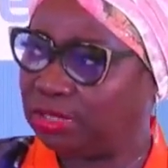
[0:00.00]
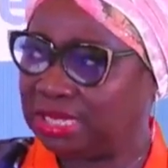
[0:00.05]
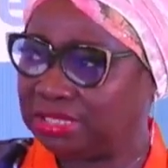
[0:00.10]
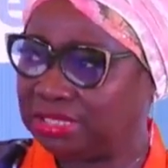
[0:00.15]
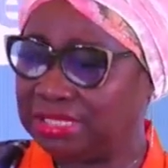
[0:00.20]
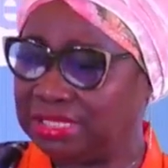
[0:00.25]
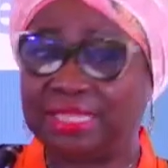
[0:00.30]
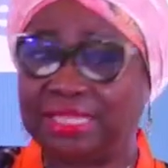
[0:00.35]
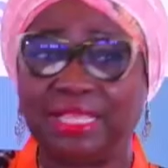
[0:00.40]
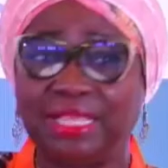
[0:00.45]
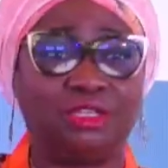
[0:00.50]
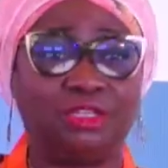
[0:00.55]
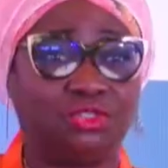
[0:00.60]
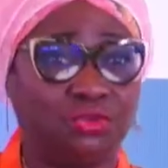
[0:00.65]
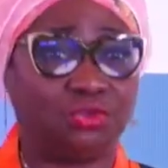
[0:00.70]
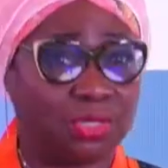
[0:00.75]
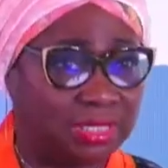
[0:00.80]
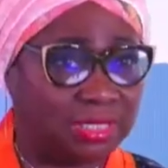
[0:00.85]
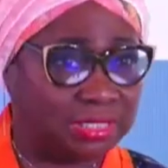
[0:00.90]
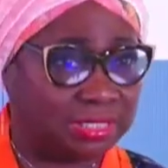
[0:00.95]
I said, they're doing
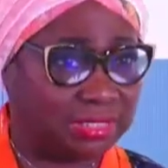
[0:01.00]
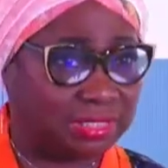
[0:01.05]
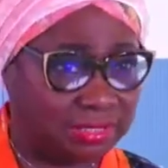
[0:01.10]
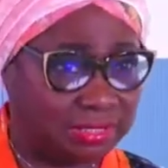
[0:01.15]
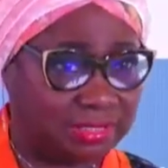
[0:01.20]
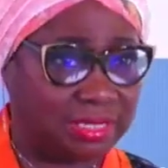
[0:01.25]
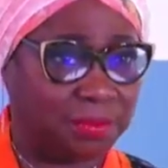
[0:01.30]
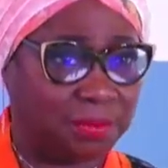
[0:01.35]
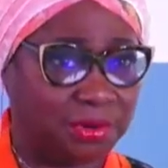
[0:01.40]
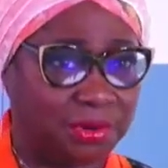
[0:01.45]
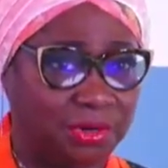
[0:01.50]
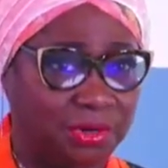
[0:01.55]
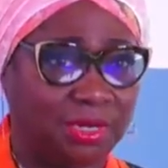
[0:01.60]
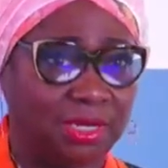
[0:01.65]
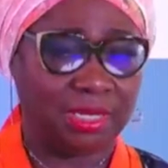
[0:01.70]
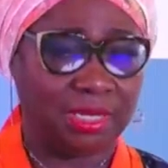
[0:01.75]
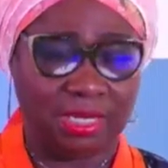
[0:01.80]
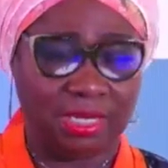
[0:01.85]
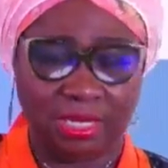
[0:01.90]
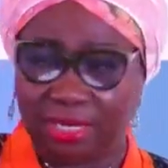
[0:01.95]
this in December
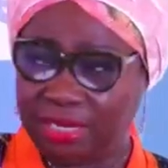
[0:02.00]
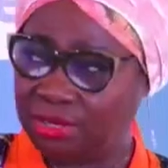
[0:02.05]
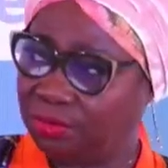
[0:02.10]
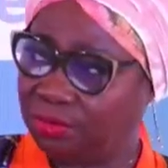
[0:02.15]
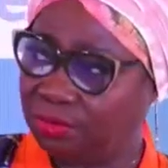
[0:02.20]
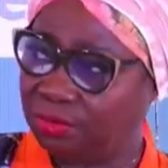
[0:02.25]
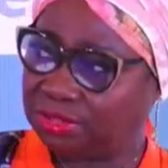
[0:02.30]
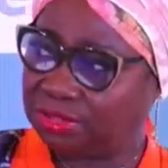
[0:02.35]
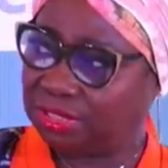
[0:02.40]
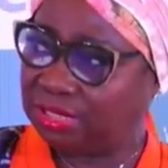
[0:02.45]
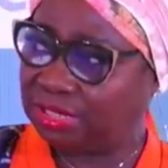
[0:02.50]
in Enugu State.